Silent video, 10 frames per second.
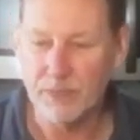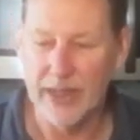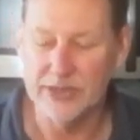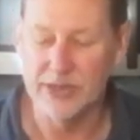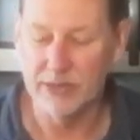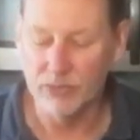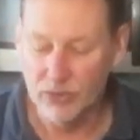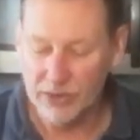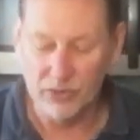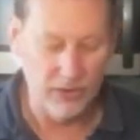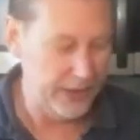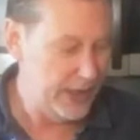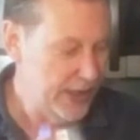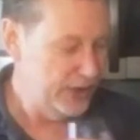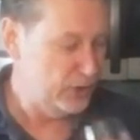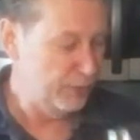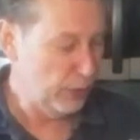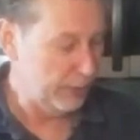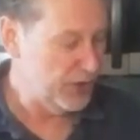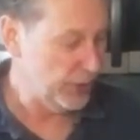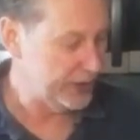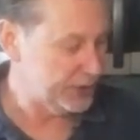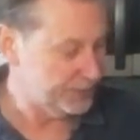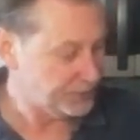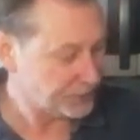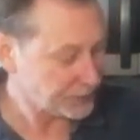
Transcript: that's a really, really superb choice.